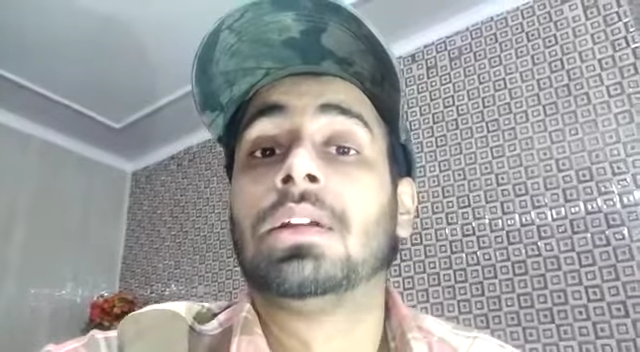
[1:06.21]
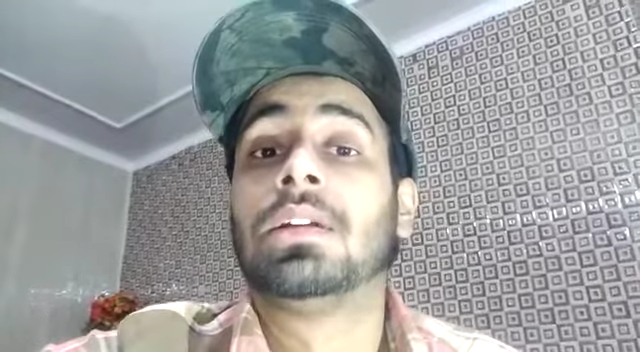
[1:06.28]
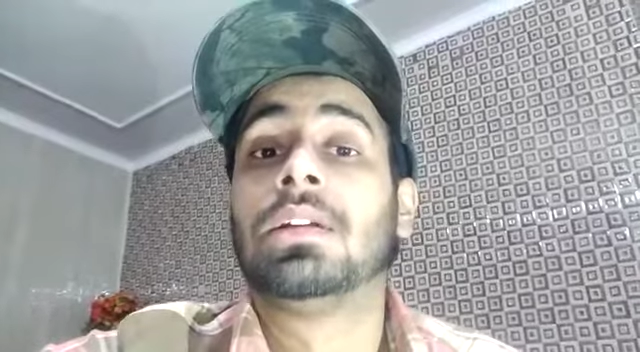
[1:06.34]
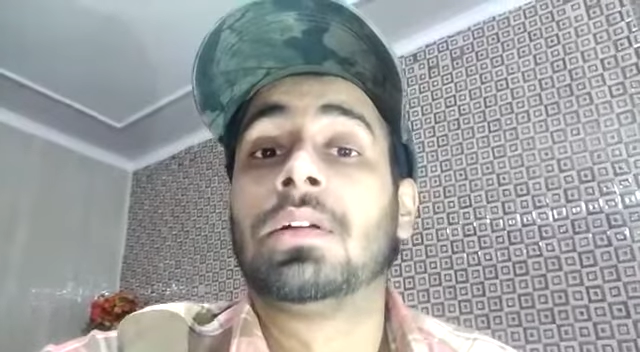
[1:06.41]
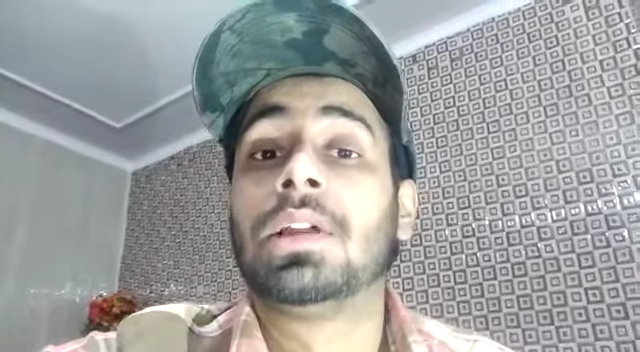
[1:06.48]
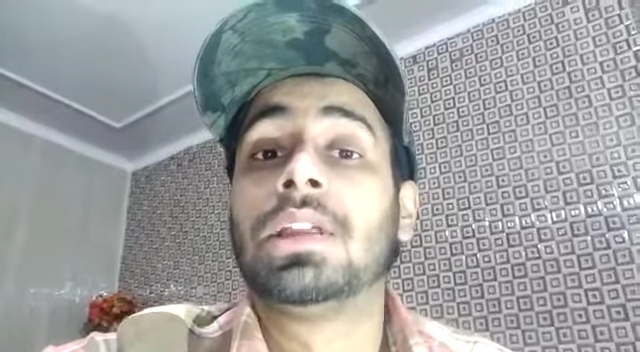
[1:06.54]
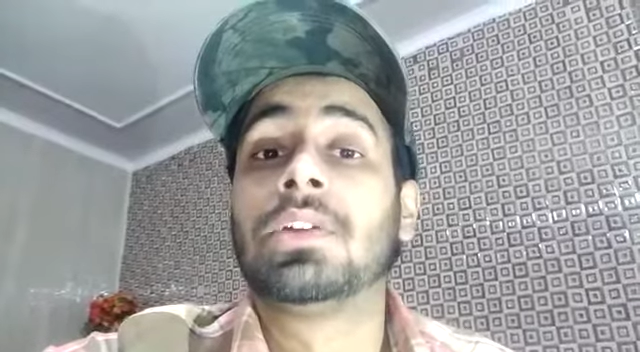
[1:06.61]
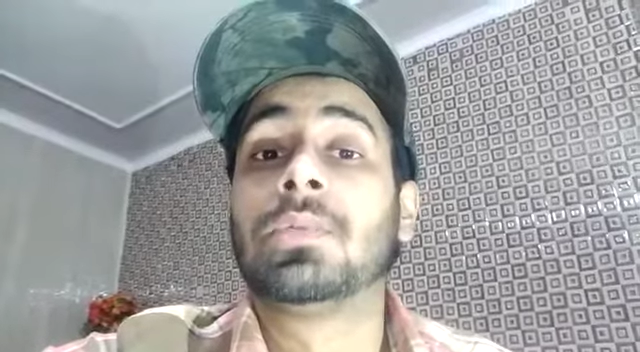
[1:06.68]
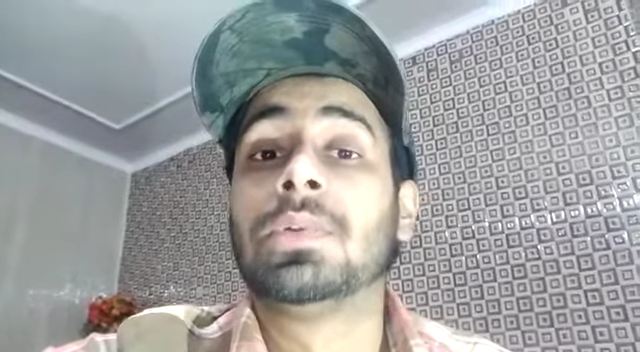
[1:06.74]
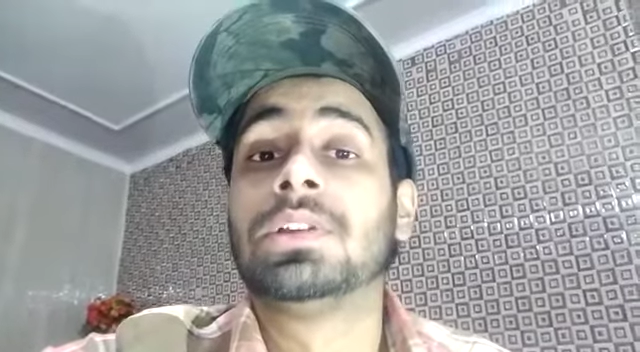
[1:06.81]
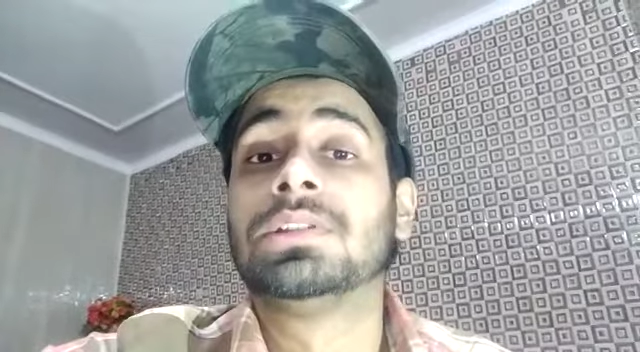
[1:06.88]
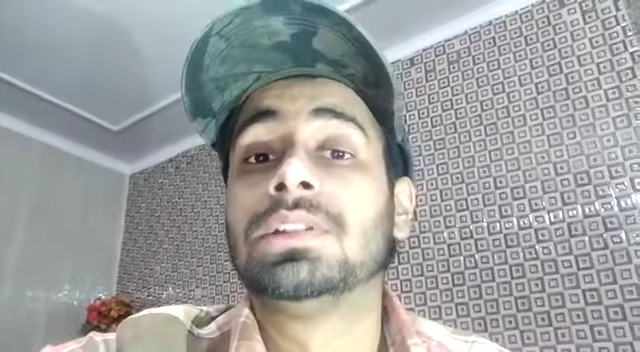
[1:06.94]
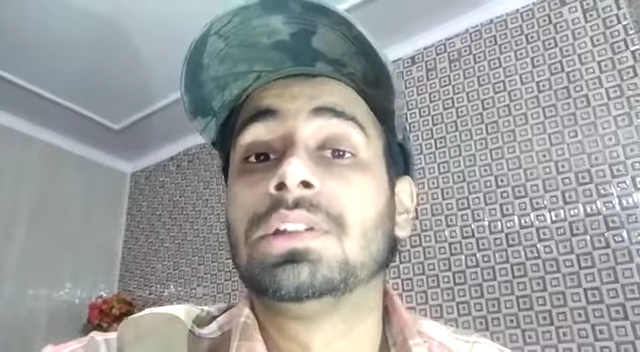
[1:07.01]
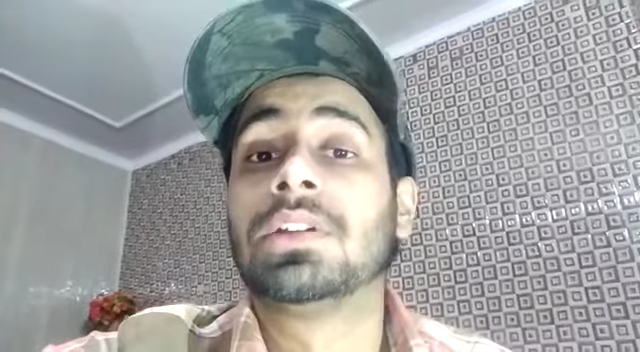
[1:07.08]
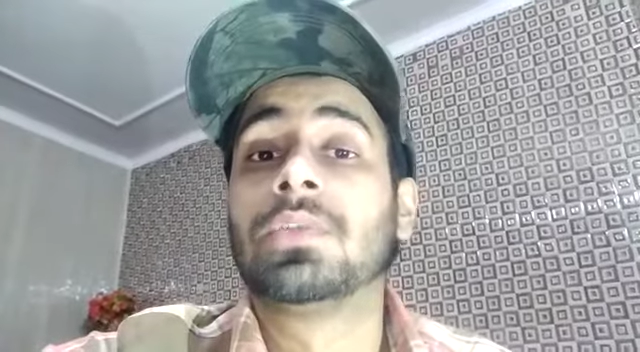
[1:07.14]
uh,
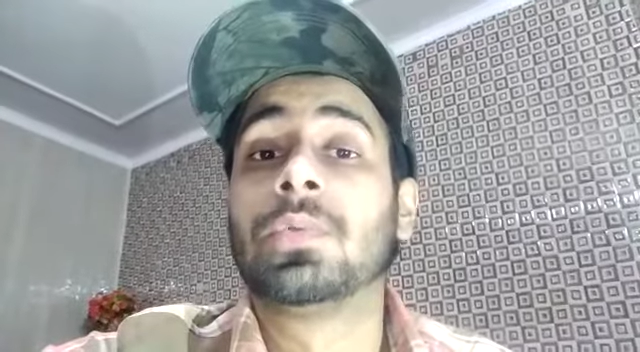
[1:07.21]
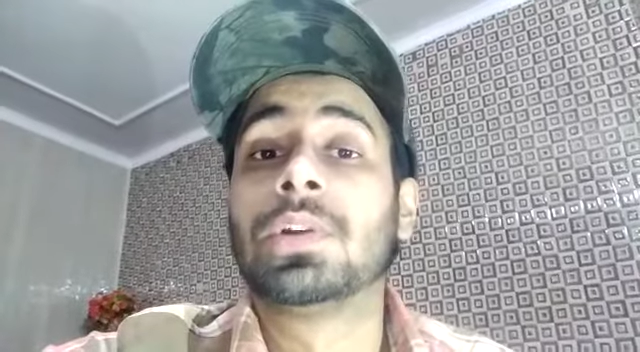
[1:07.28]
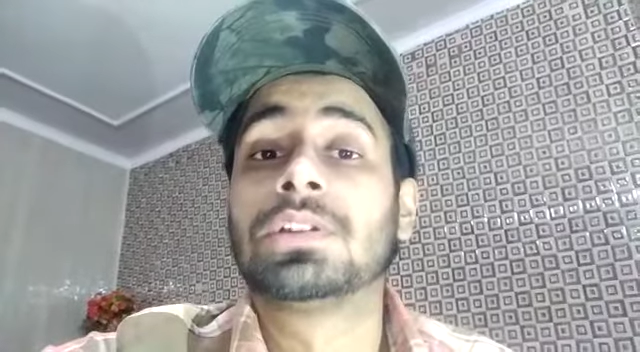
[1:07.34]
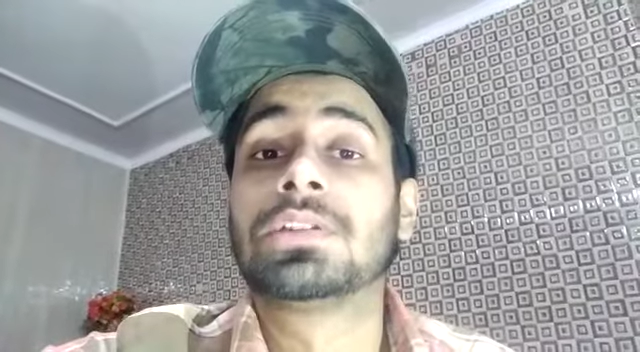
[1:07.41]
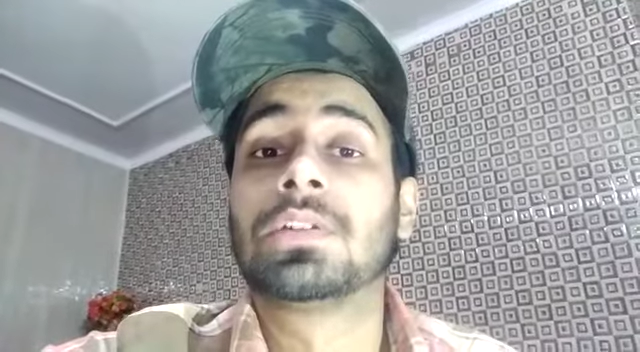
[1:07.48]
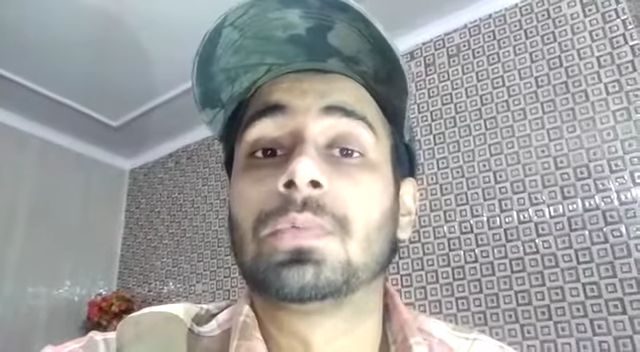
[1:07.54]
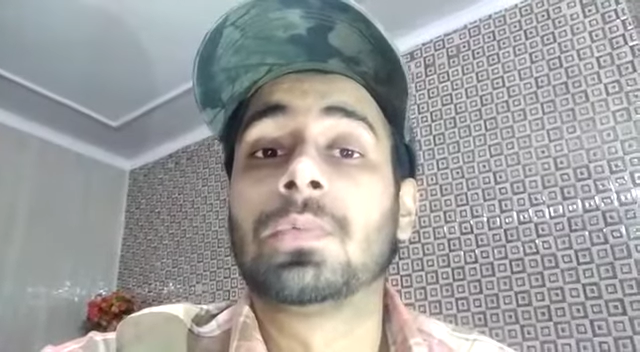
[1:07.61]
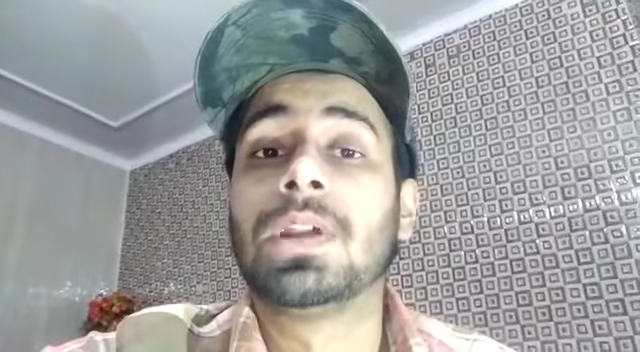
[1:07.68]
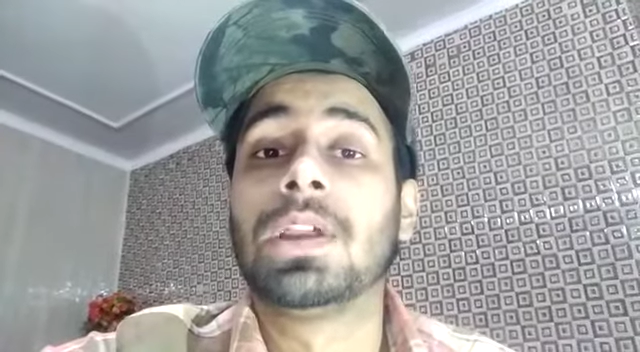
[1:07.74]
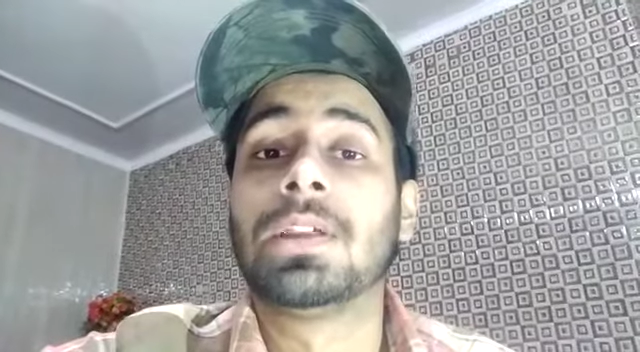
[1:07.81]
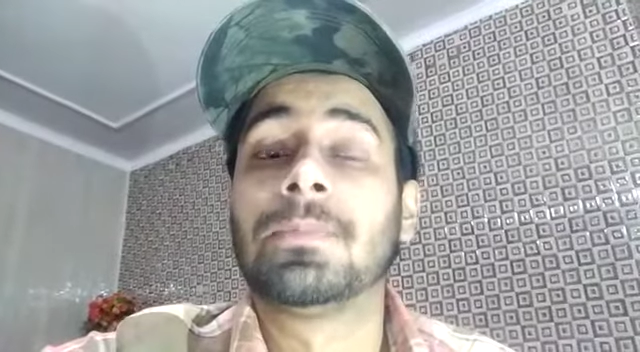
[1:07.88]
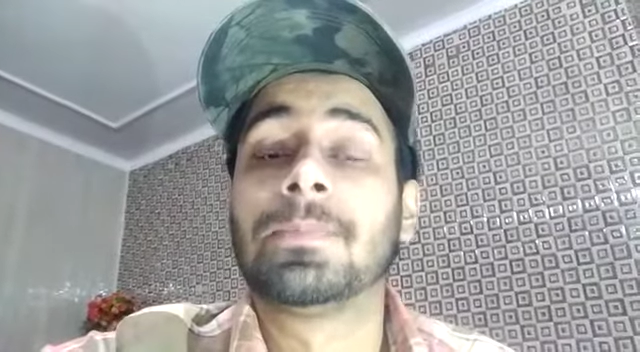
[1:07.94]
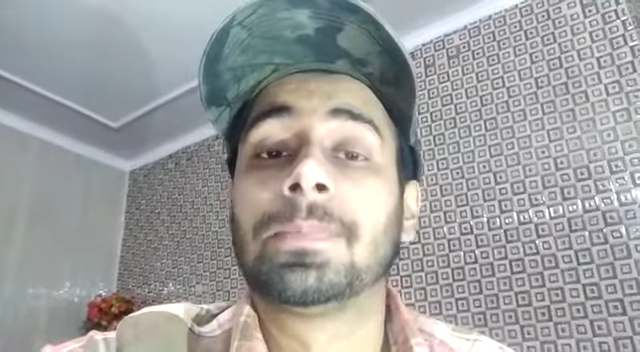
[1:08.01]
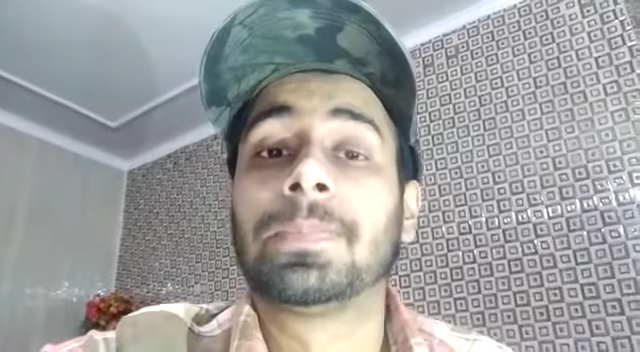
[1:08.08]
increased in a greater way